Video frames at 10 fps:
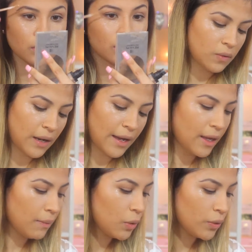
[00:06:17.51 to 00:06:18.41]
So I
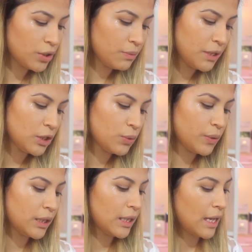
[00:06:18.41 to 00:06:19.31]
am going to be
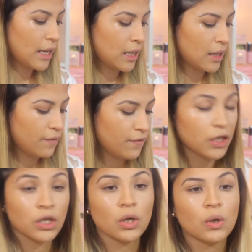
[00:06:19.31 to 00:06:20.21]
doing a
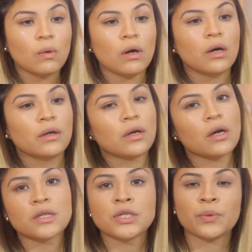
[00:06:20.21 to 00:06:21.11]
video on
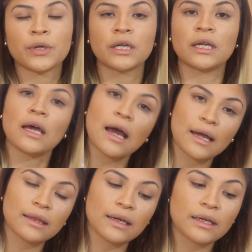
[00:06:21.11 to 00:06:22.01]
contouring and
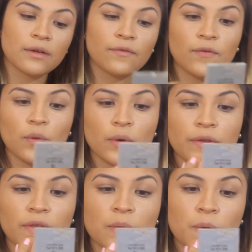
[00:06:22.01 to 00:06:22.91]
highlighting for
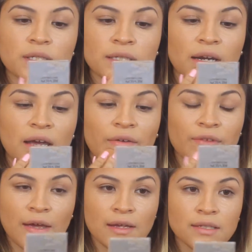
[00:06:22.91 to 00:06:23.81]
the ones that have
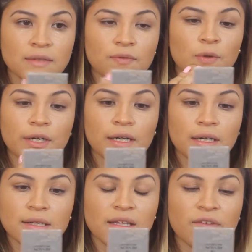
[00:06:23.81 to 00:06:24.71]
asked for it,
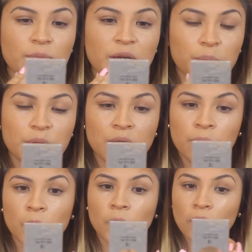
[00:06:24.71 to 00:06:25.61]
because I've met
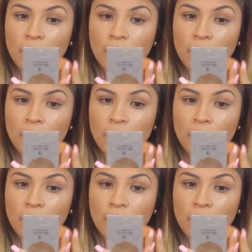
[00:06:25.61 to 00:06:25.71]
people